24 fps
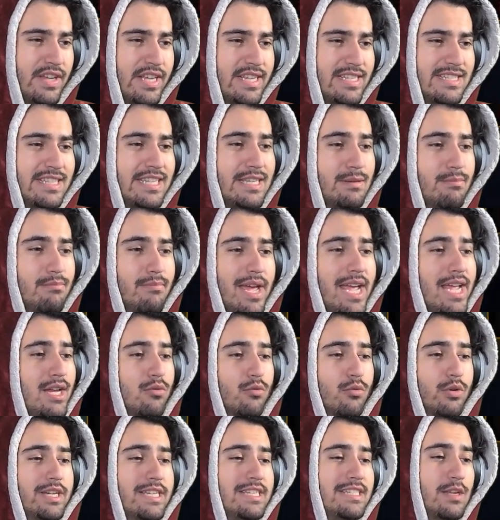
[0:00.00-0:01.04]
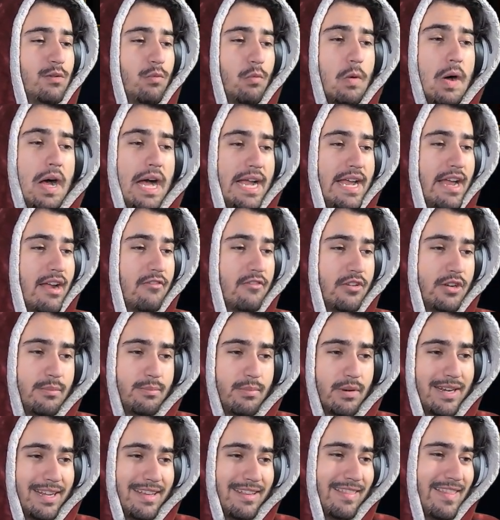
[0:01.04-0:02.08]
is the main reason why
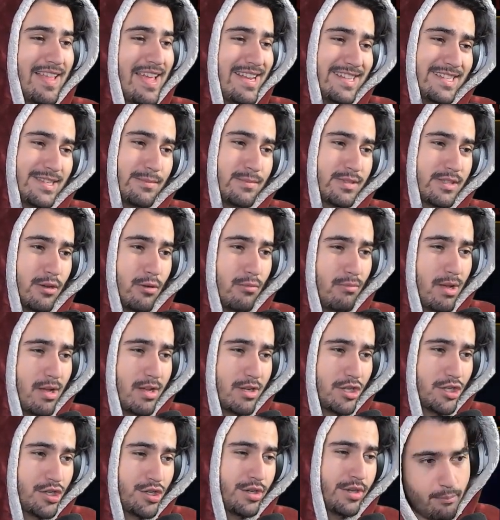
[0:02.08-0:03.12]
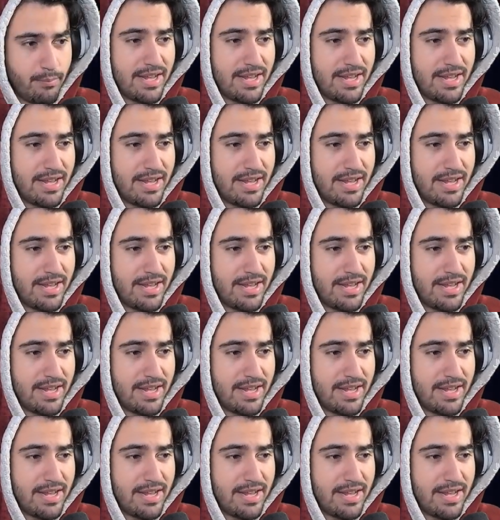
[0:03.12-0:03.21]
everybody likes him so much.